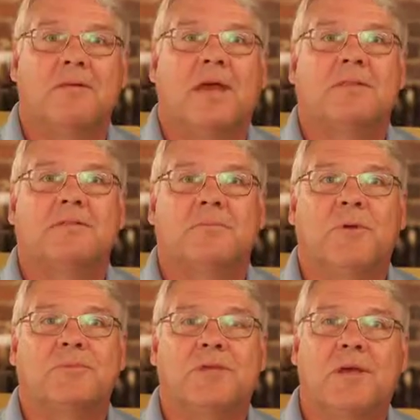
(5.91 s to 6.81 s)
The S.M.
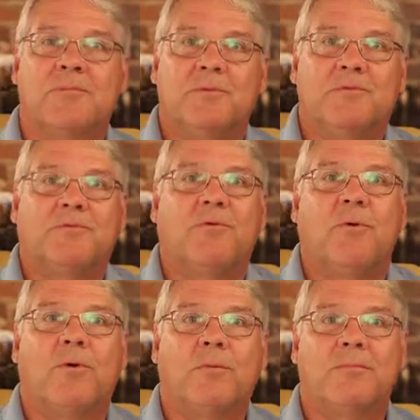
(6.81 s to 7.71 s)
Marks Company was
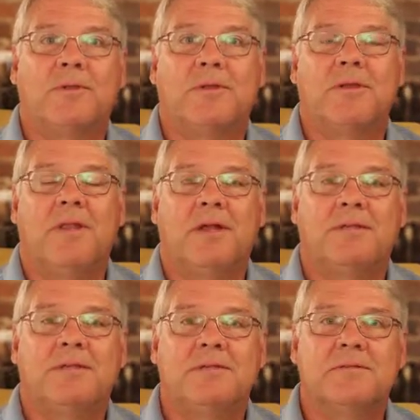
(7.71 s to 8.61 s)
formed in
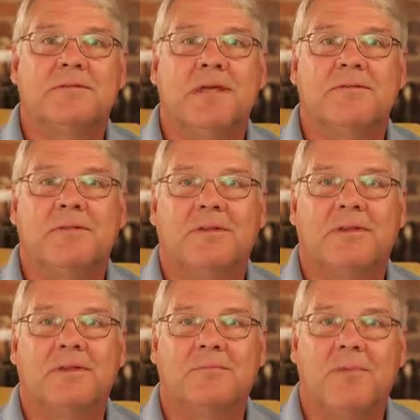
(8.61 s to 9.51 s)

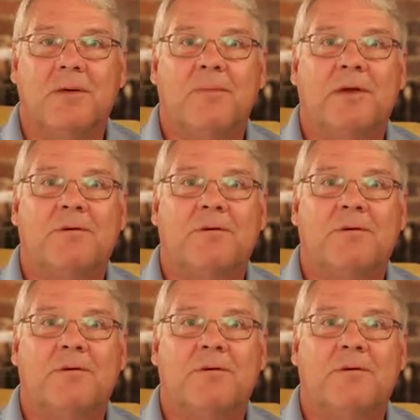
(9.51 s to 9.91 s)
1917 by my